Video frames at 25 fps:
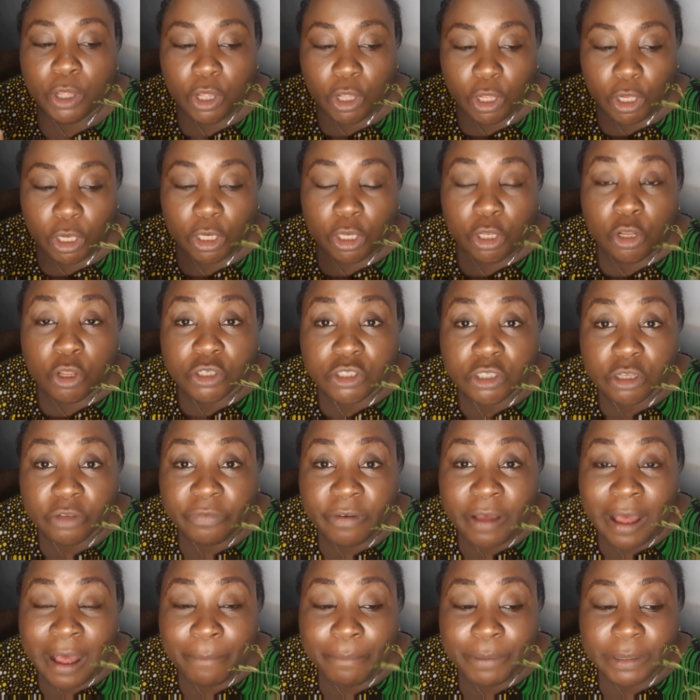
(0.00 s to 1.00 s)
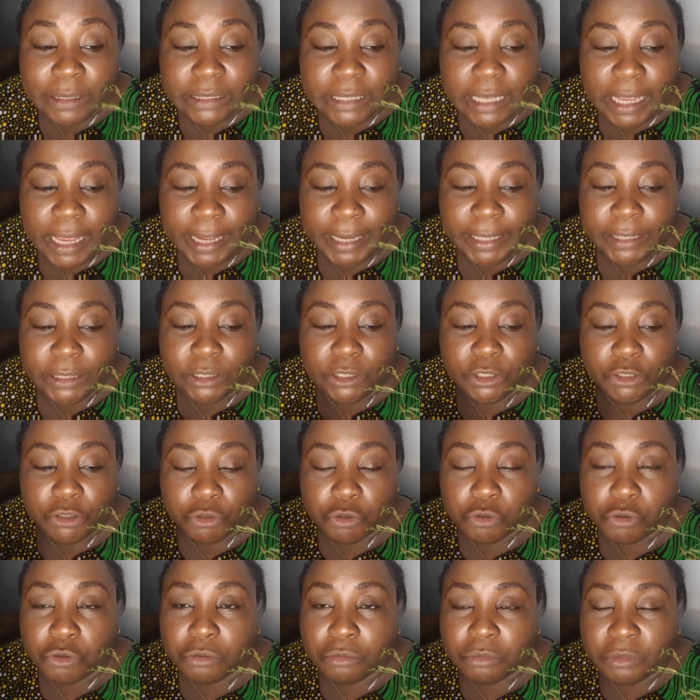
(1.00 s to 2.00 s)
loss of appetite,
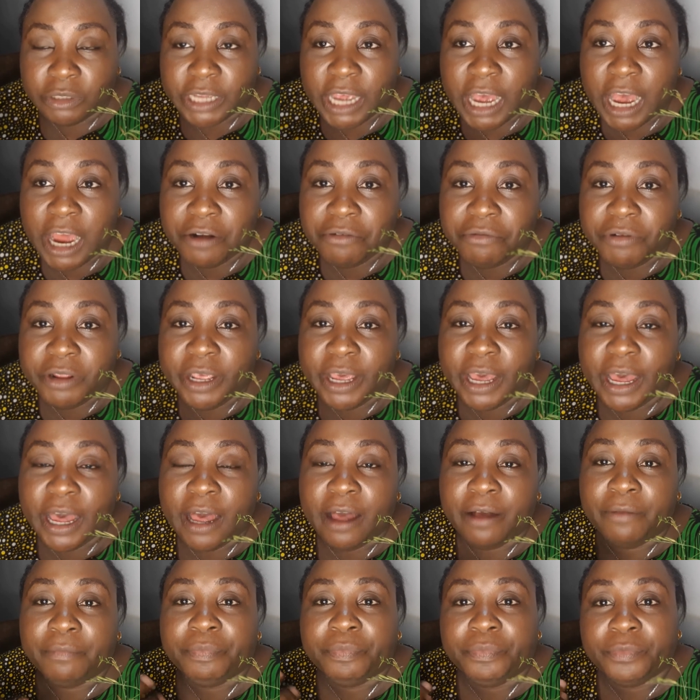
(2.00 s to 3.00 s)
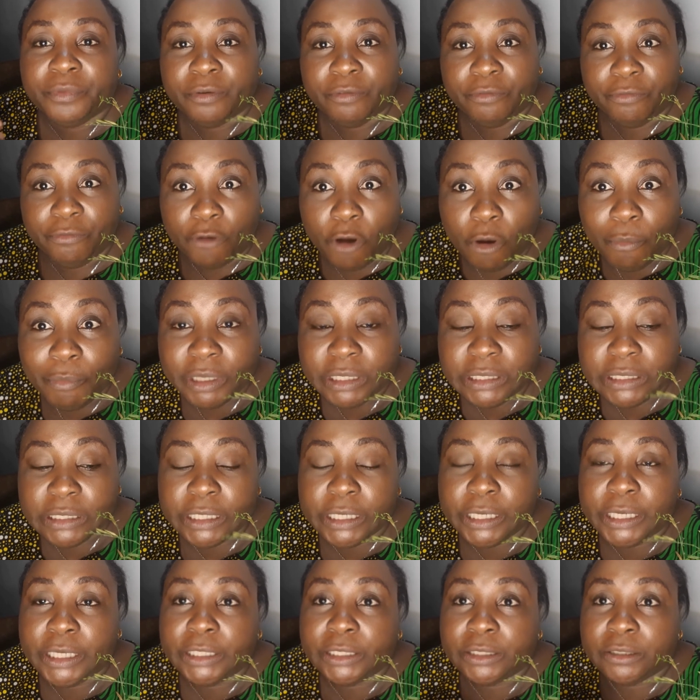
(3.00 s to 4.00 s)
diarrhea,
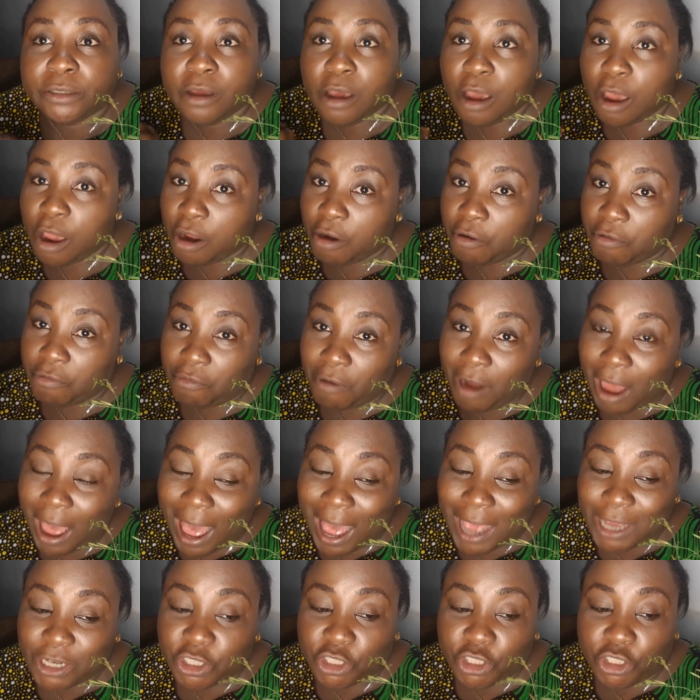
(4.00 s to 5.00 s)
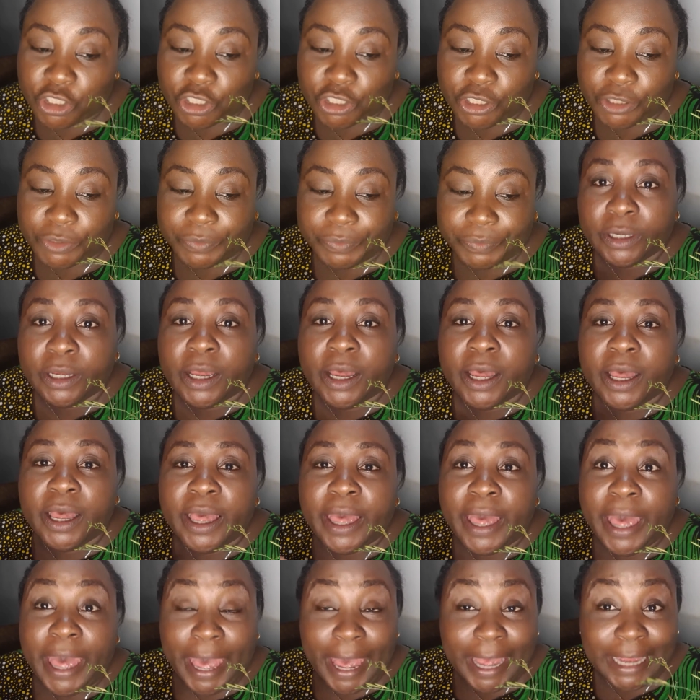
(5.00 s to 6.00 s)
vomiting, rash,
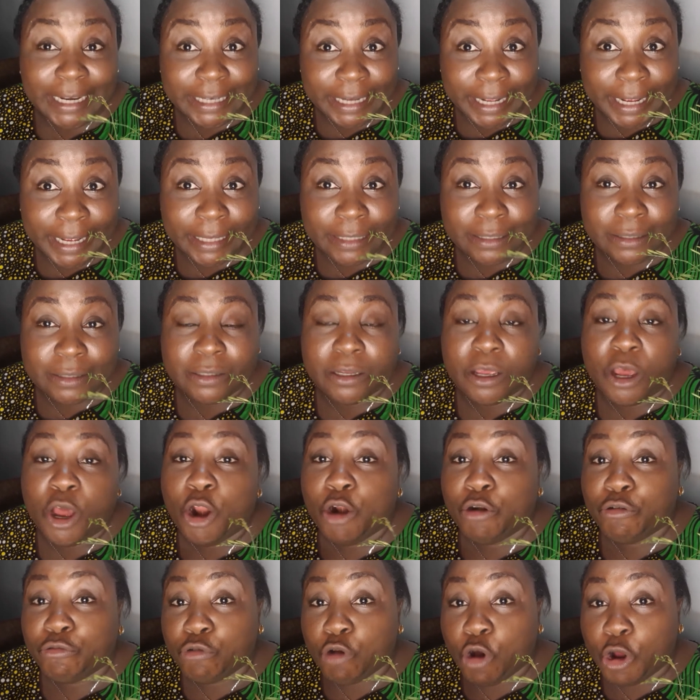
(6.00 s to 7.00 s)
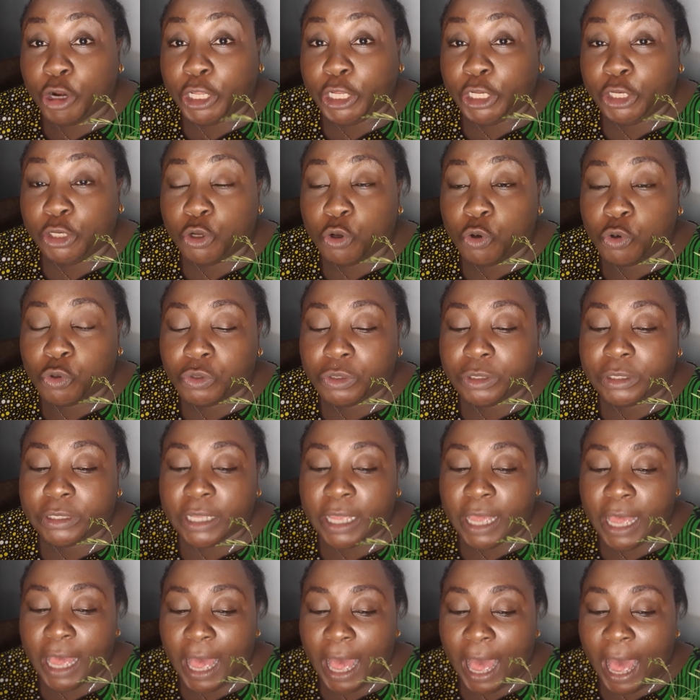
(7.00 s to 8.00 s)
headaches, runny nose,
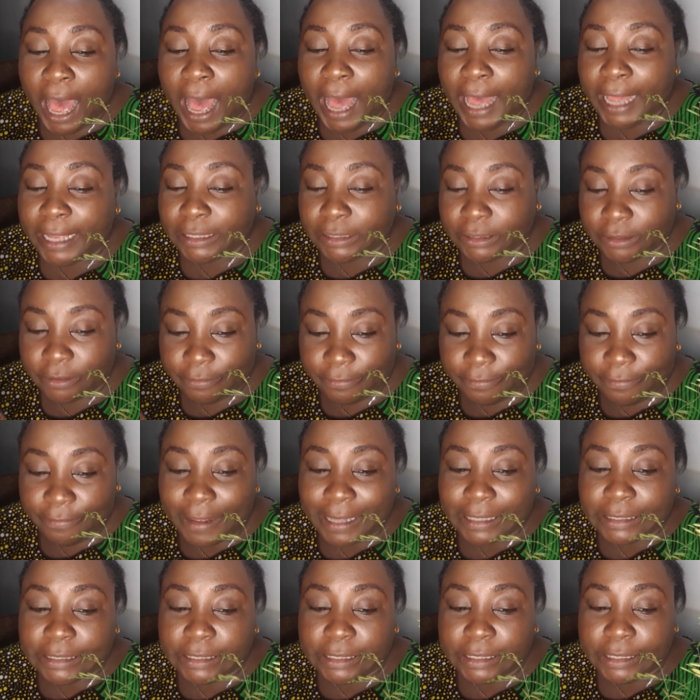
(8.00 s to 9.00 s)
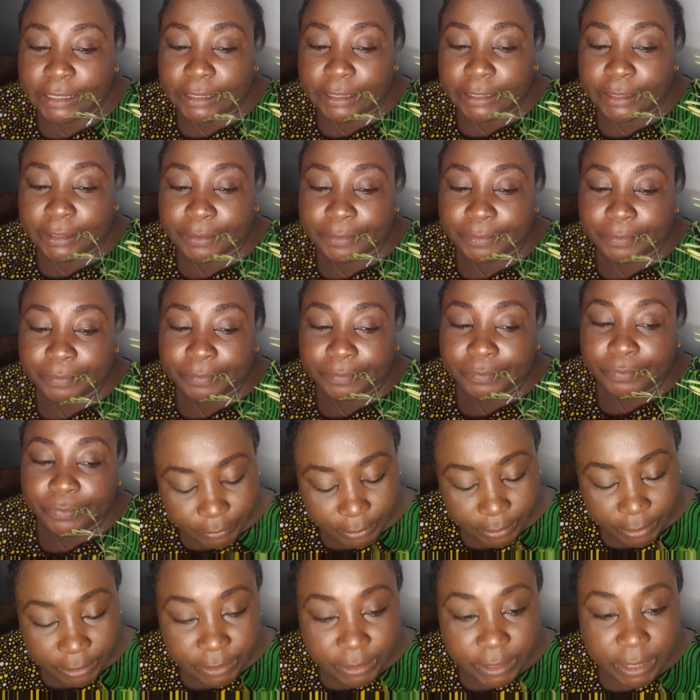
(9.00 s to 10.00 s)
and fatigue.
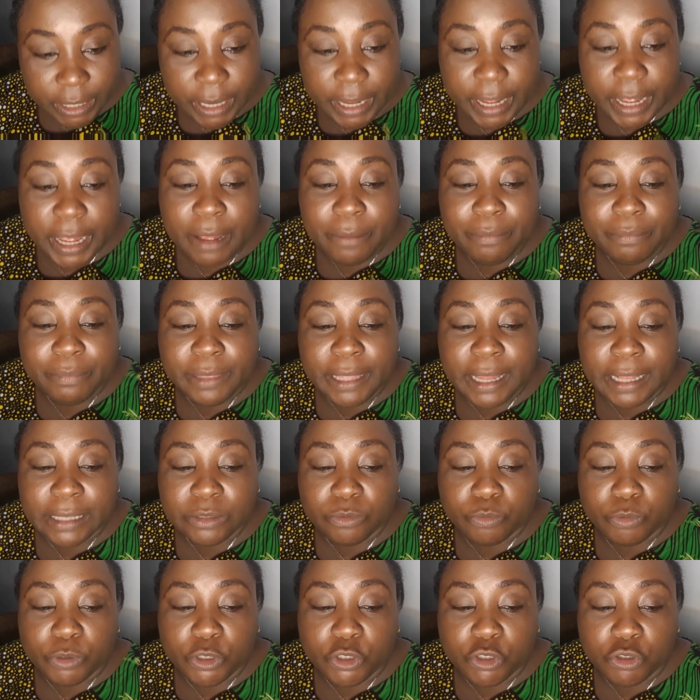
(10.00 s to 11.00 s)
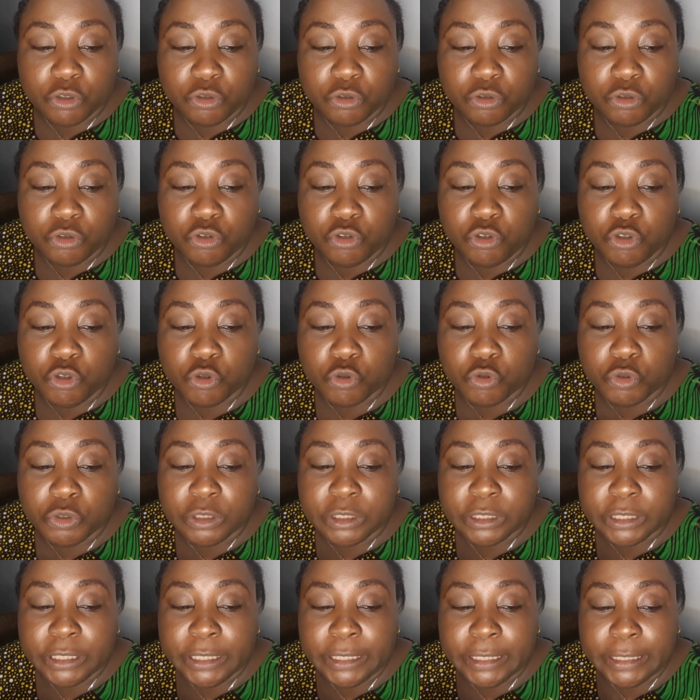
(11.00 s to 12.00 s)
It's a herb that we shouldn't use
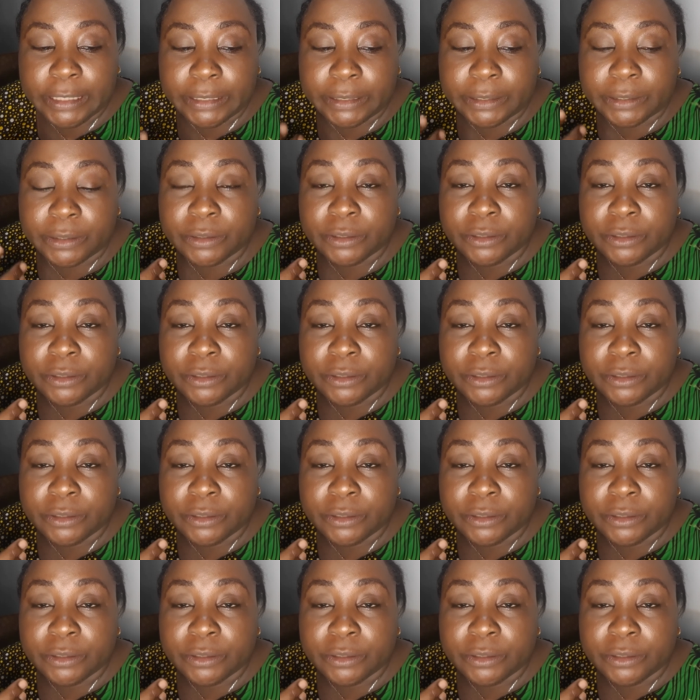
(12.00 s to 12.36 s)
in